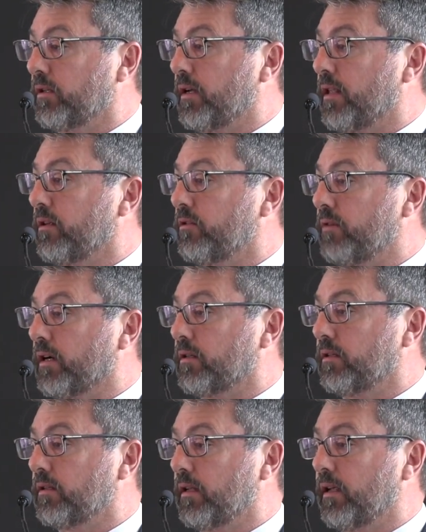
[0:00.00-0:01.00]
and other
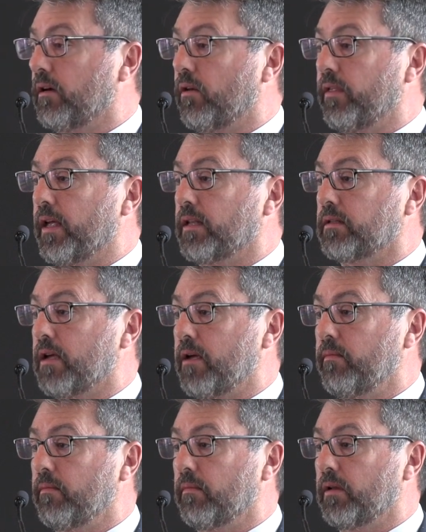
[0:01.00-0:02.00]
structures there on that
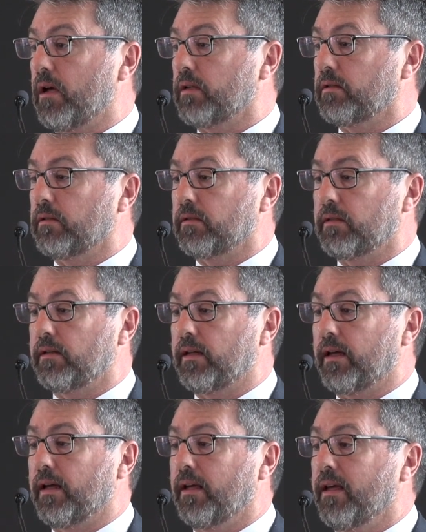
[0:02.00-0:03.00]
same licence that
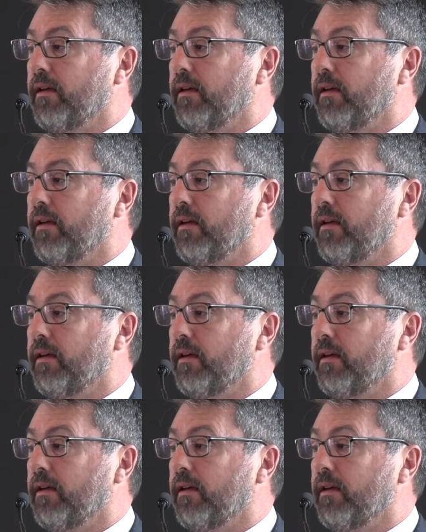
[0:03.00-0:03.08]
are